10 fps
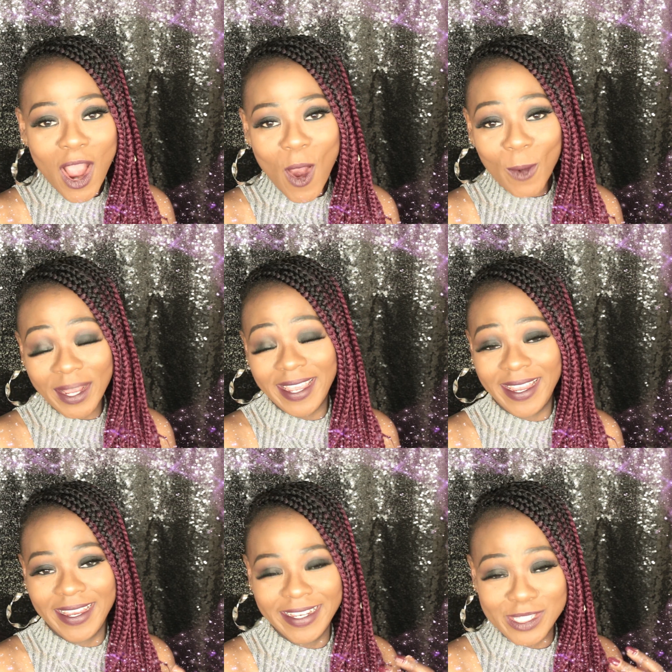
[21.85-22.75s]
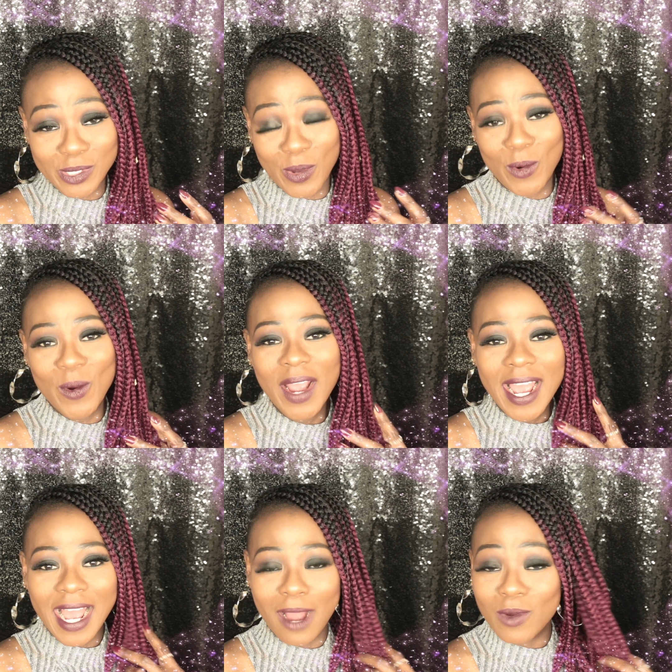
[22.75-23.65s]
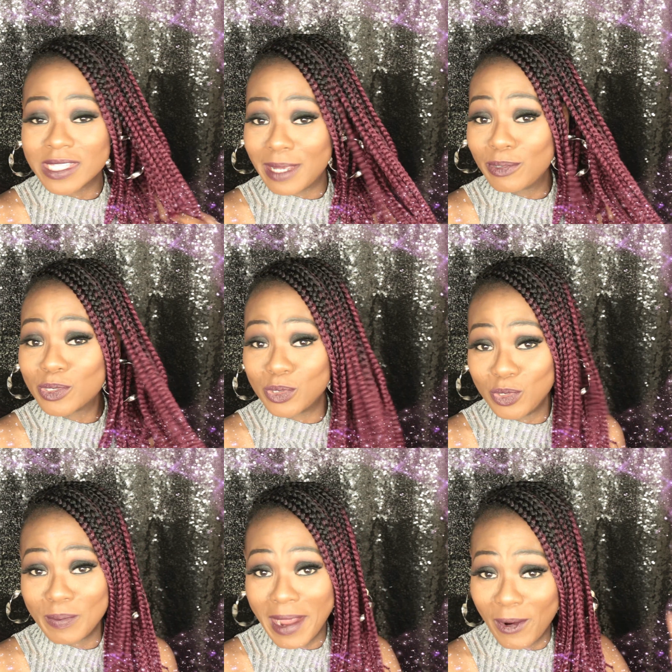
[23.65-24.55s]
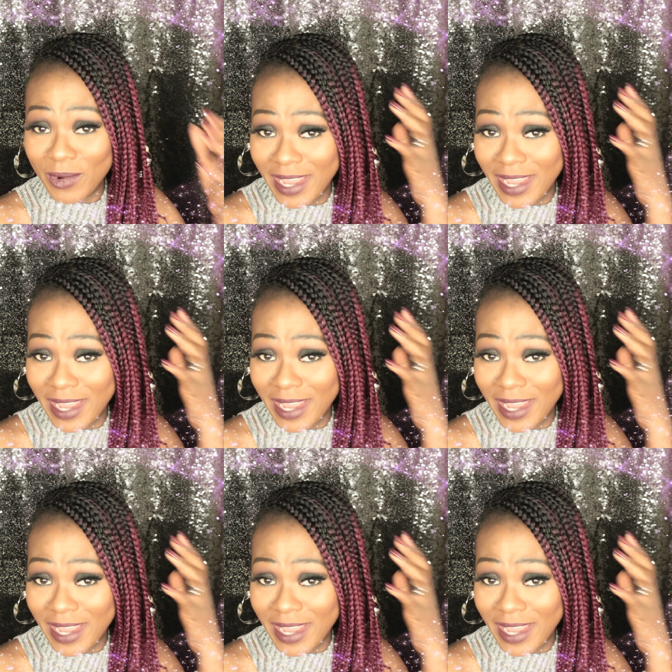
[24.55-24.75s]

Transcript: Okay, so I was able to do my own